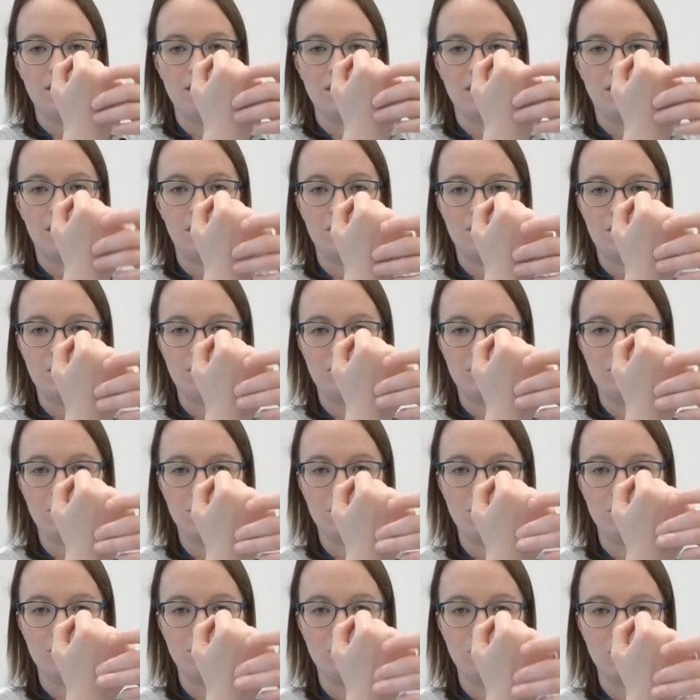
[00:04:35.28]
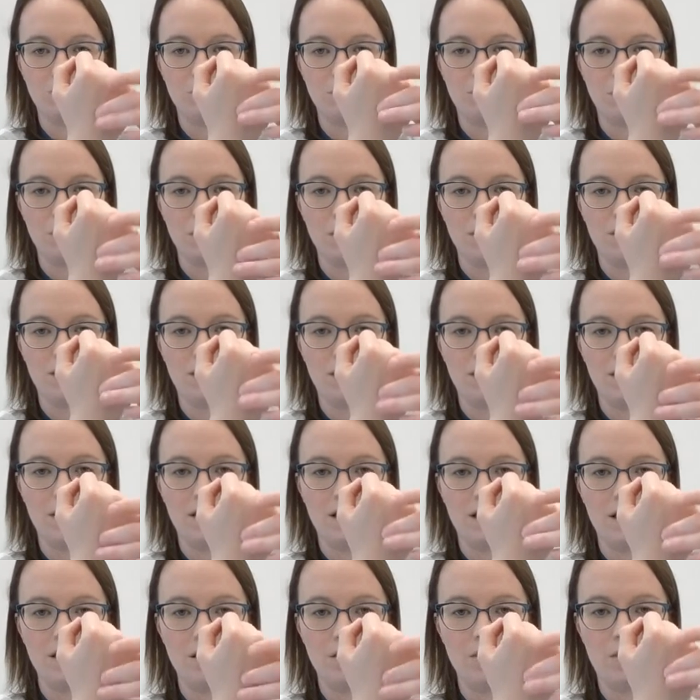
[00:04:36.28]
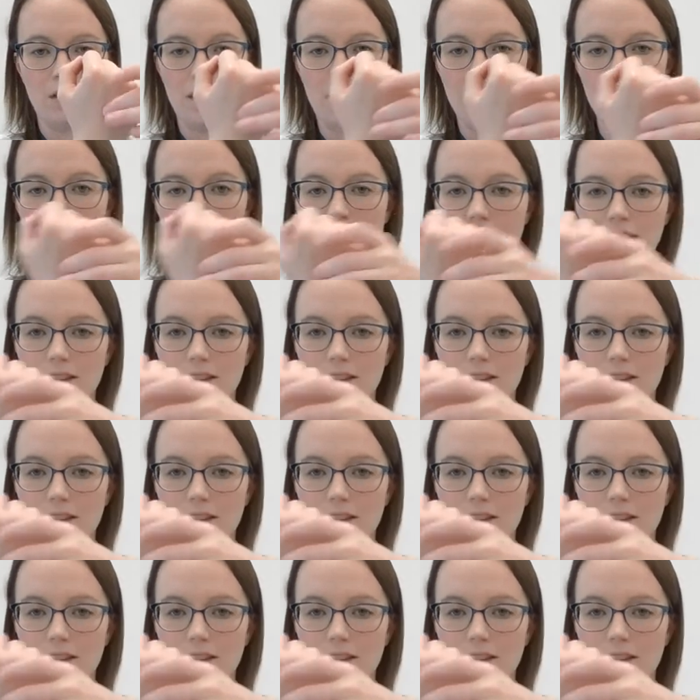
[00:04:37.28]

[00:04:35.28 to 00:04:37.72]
and eventually you just park it, and now you have